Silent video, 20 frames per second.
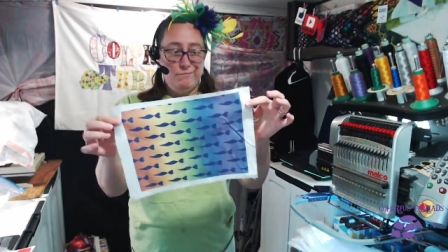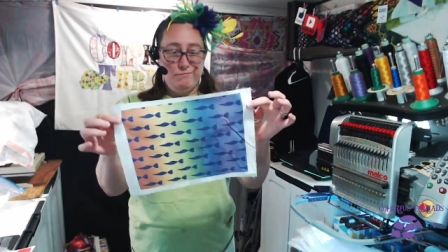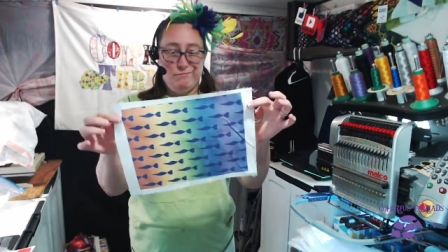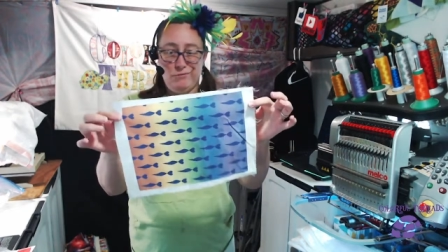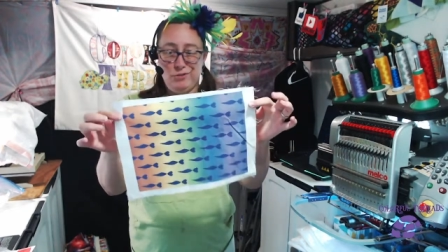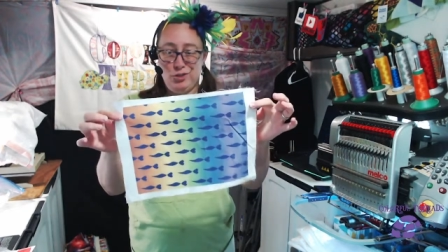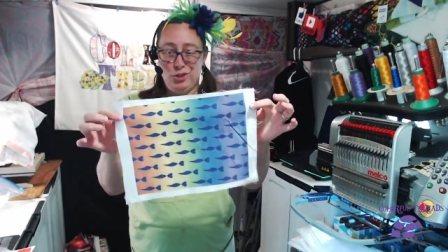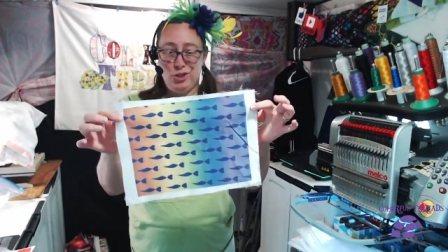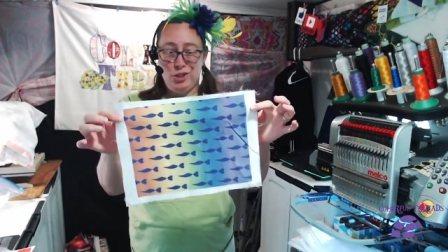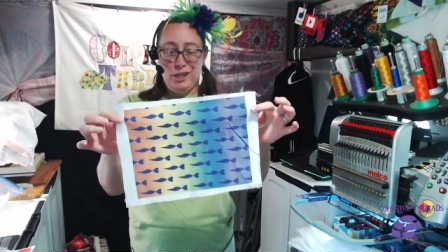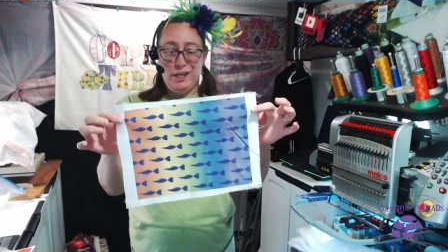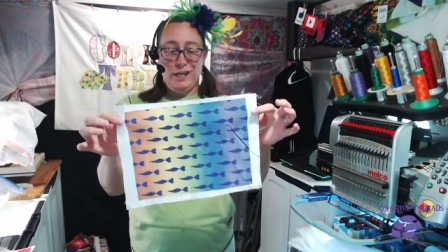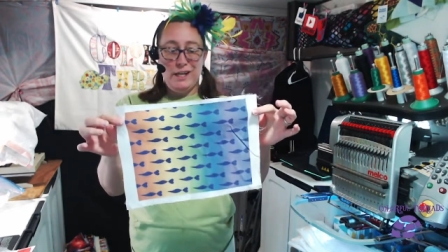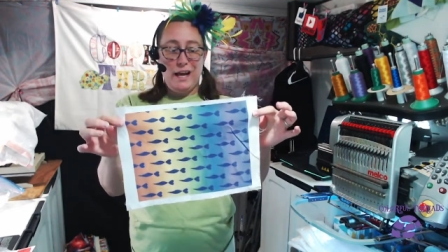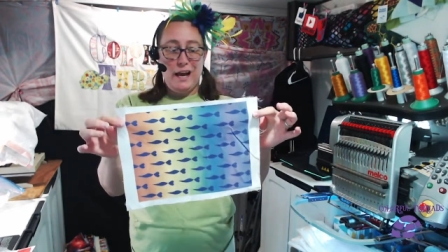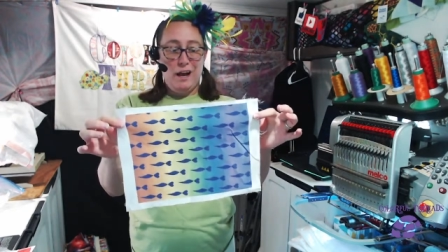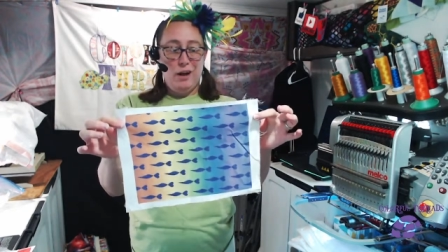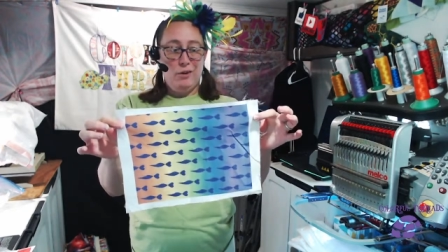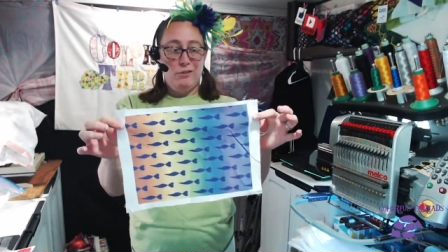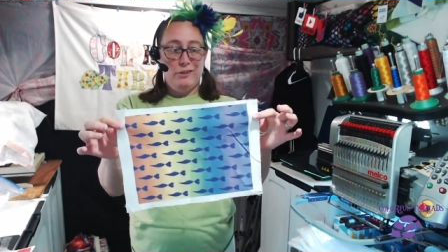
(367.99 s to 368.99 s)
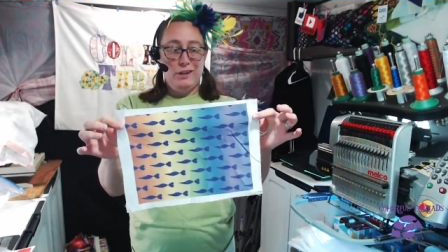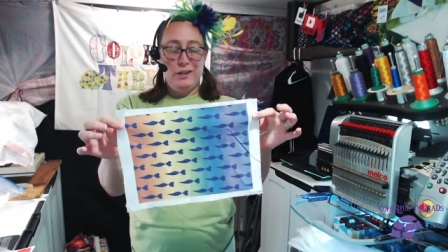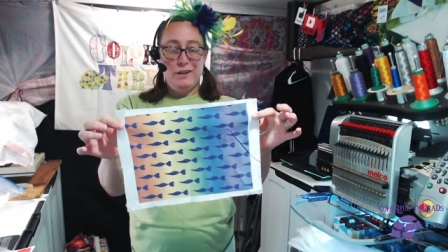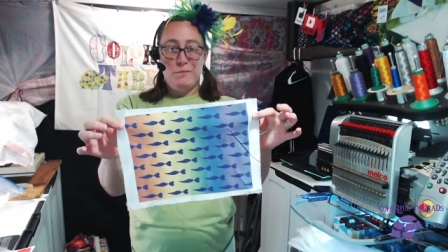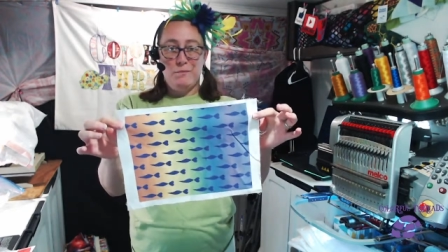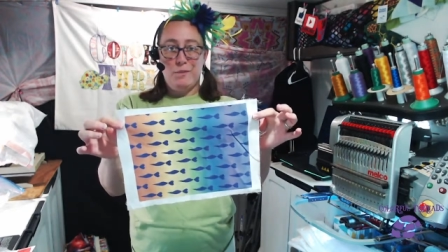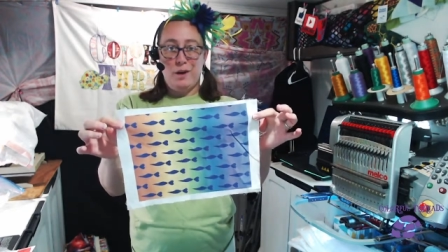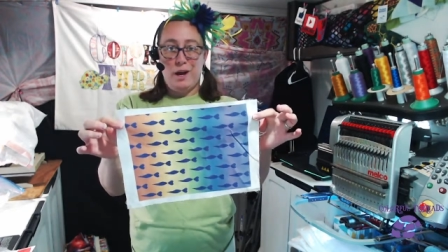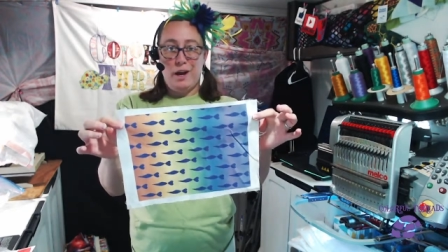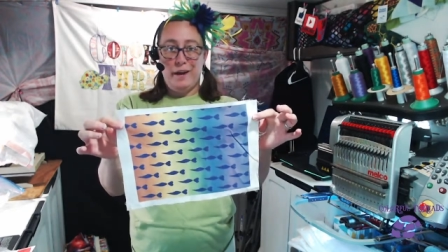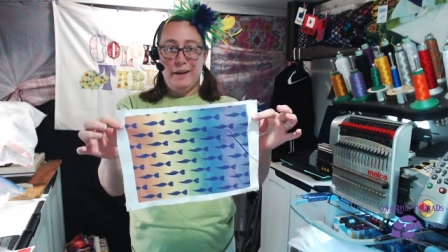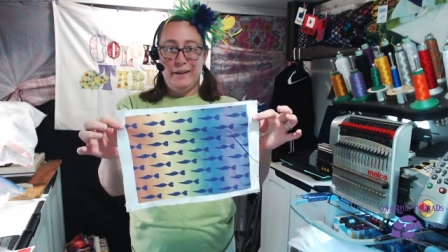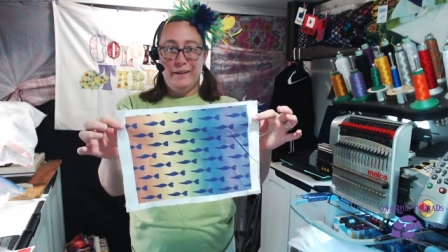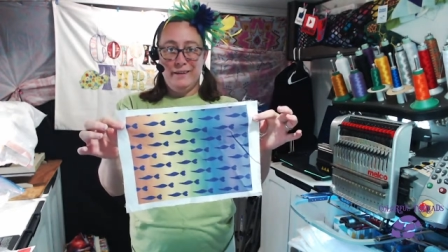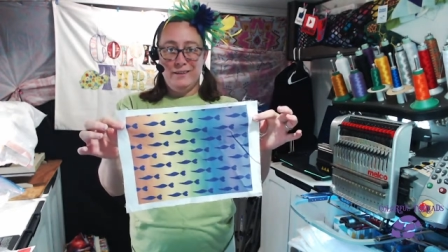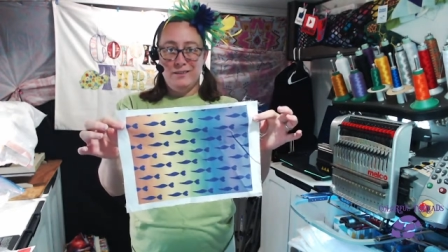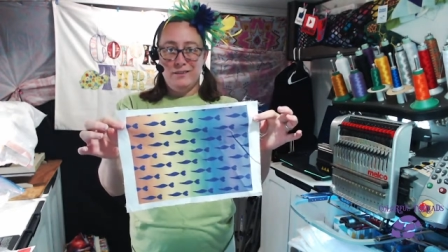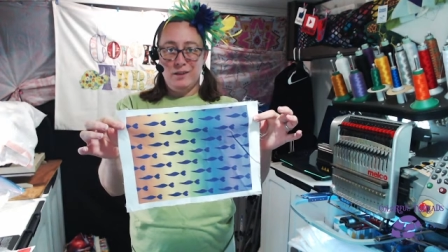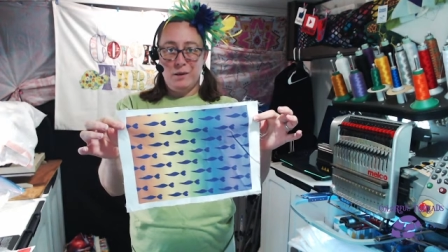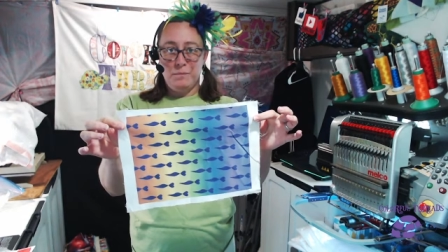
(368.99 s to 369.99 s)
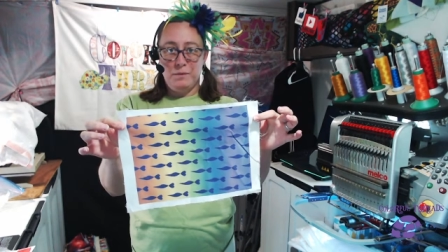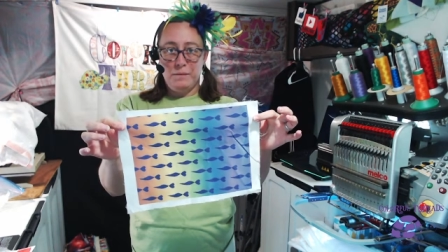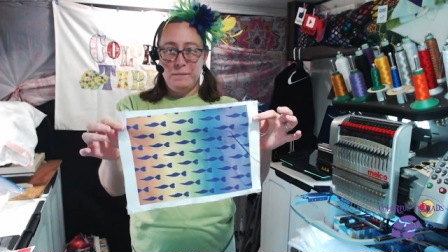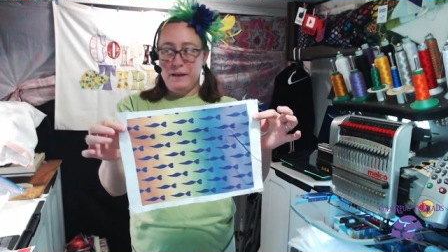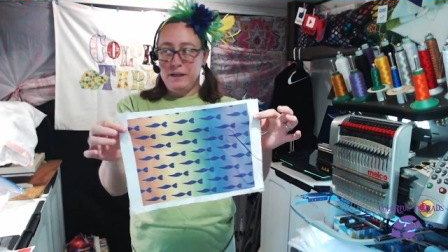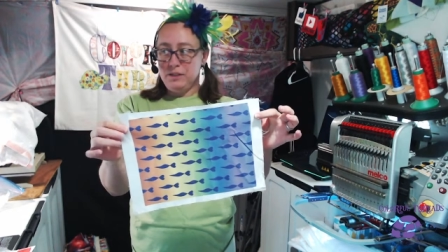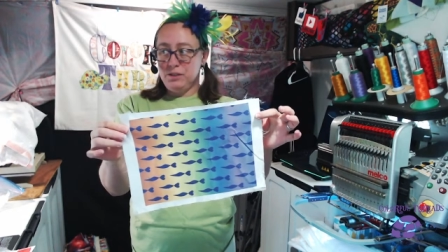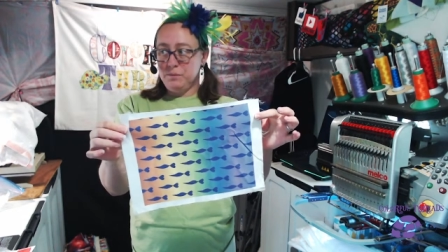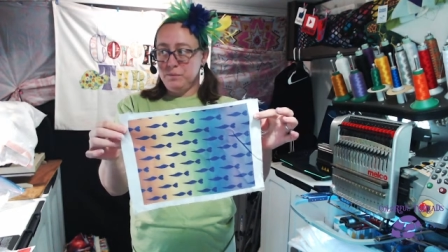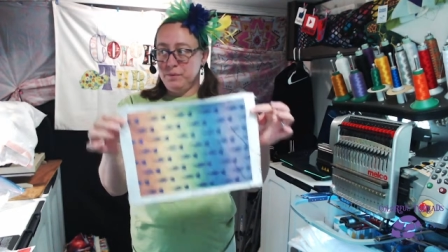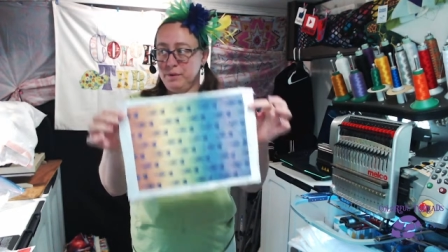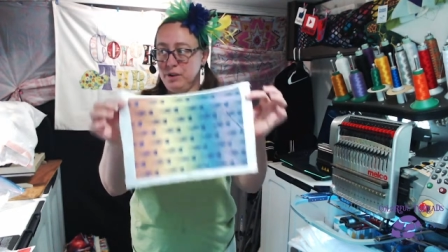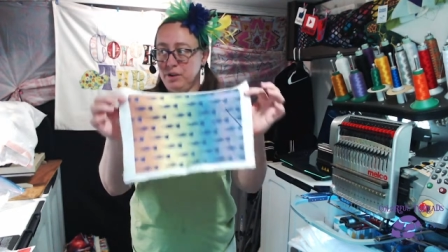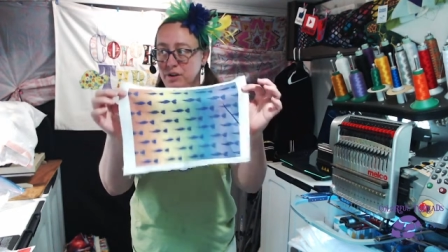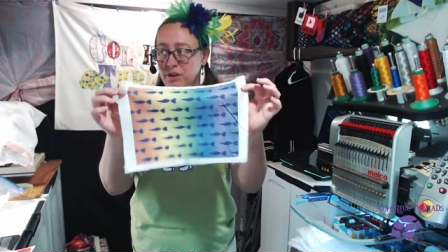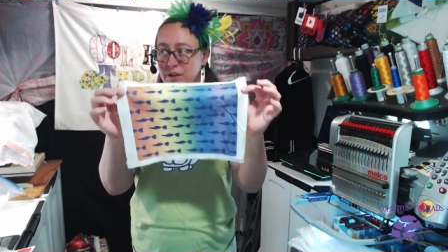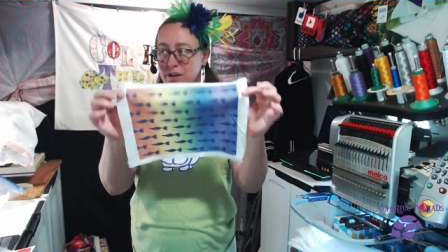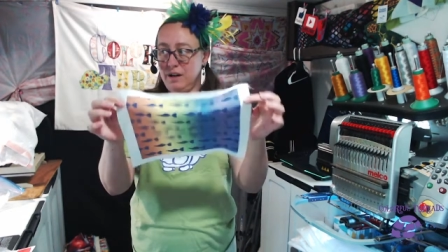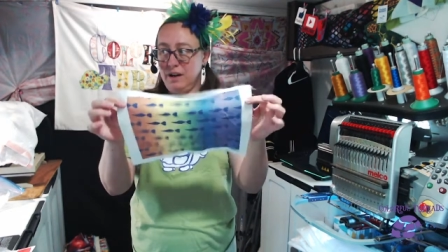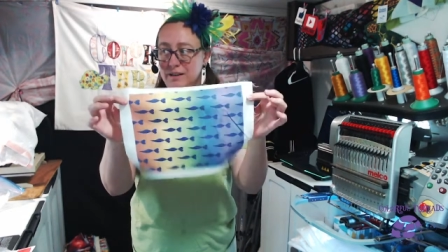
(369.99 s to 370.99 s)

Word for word: sheet out in my sublimation printer and then